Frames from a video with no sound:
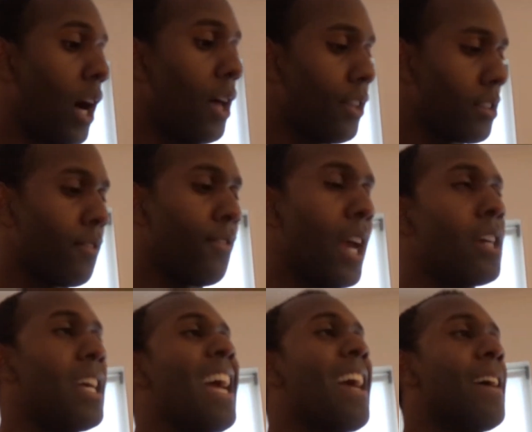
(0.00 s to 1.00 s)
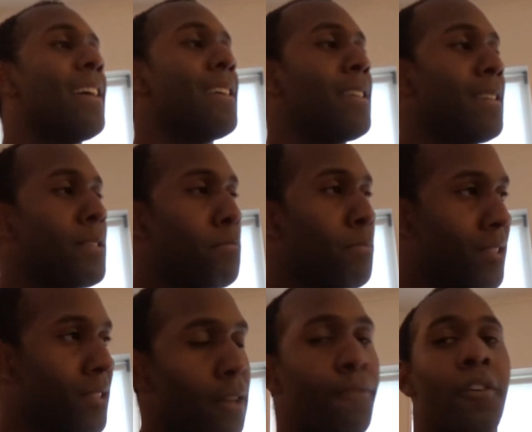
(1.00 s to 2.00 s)
how does Evayer
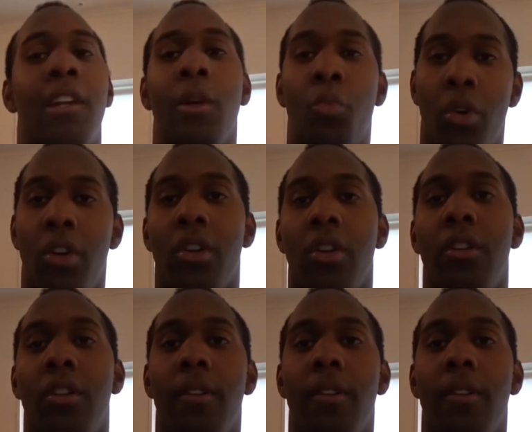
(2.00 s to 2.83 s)
specifically work?